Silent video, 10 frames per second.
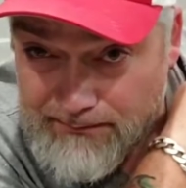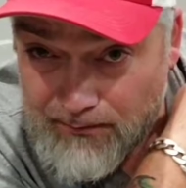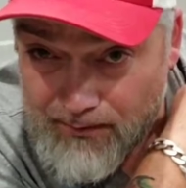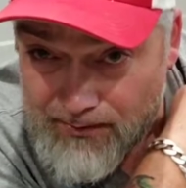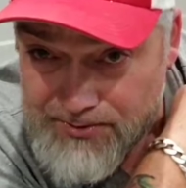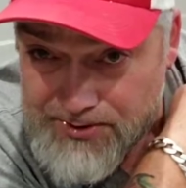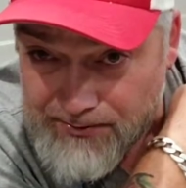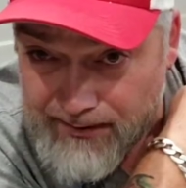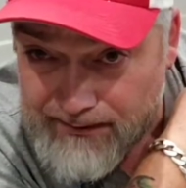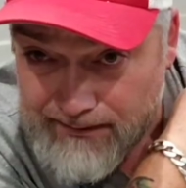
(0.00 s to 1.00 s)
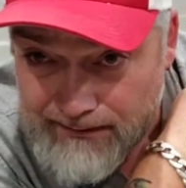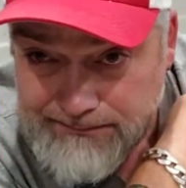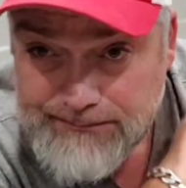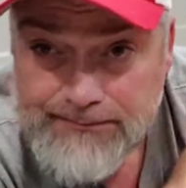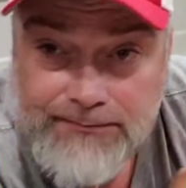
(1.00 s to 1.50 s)
one of those two right there,
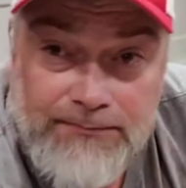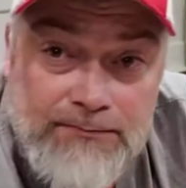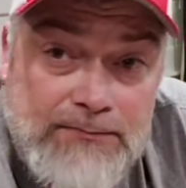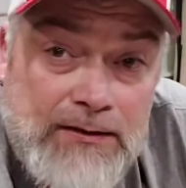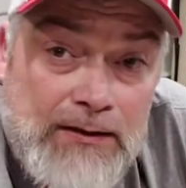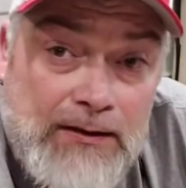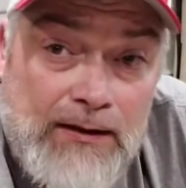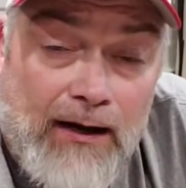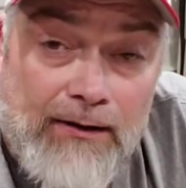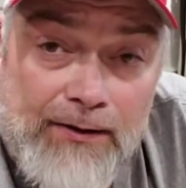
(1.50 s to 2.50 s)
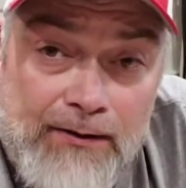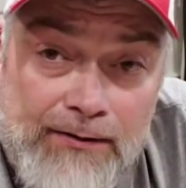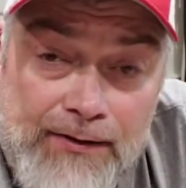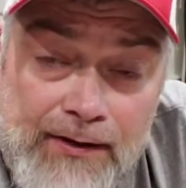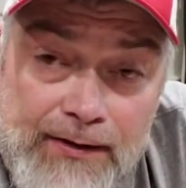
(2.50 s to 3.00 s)
out here
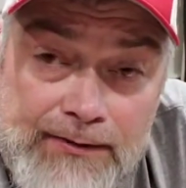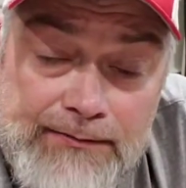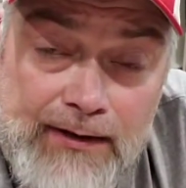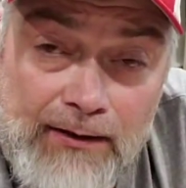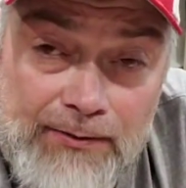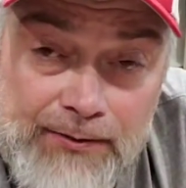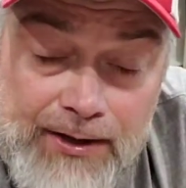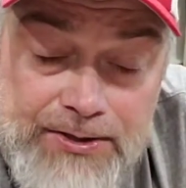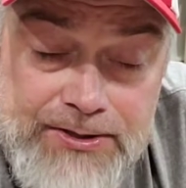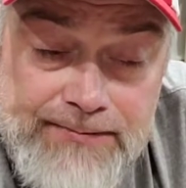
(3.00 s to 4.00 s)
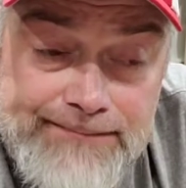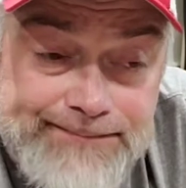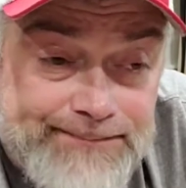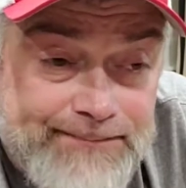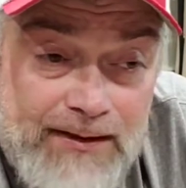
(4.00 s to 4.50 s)
in the outdoor kitchen,
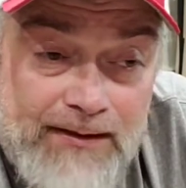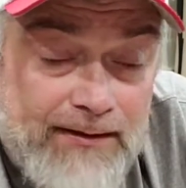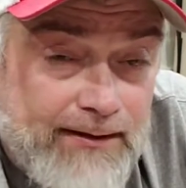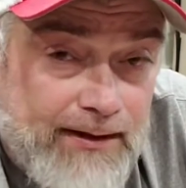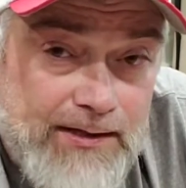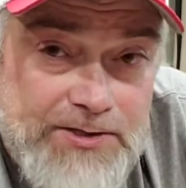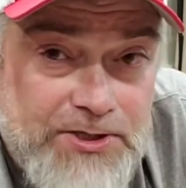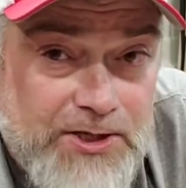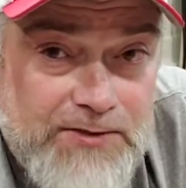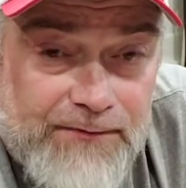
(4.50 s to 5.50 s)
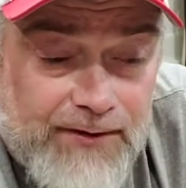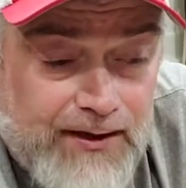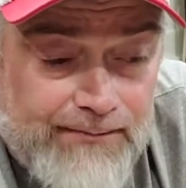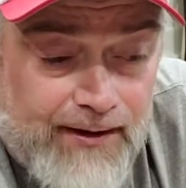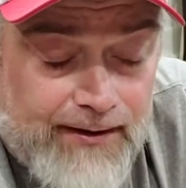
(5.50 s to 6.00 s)
and just
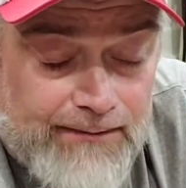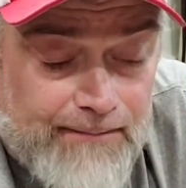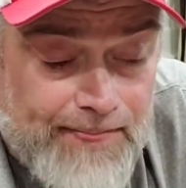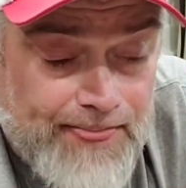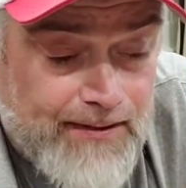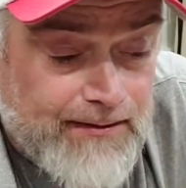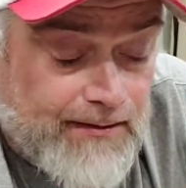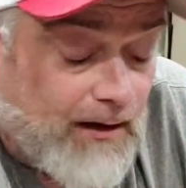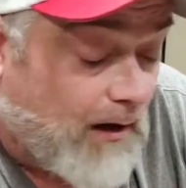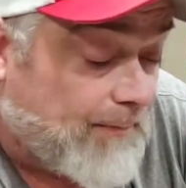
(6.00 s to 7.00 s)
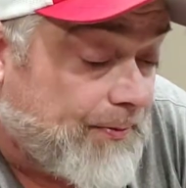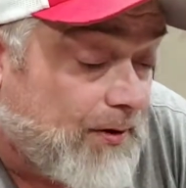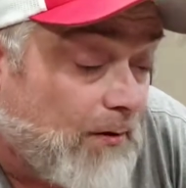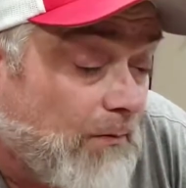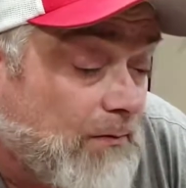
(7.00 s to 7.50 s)
forget about it. I'll put
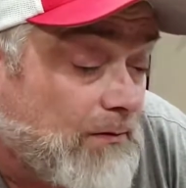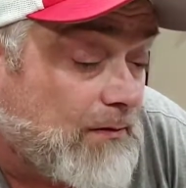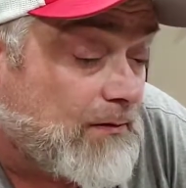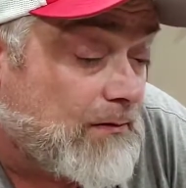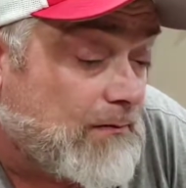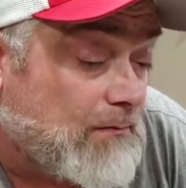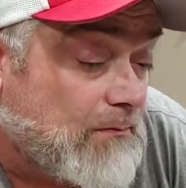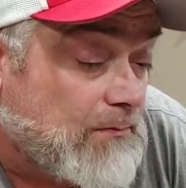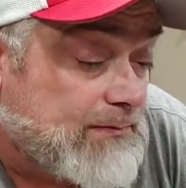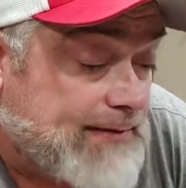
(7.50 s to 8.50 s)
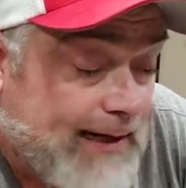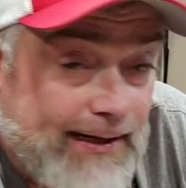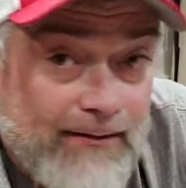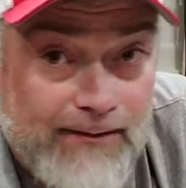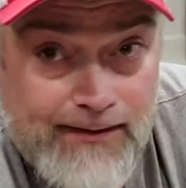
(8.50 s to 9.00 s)
a
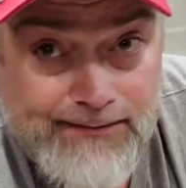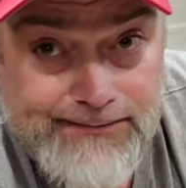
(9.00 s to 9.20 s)
date on it,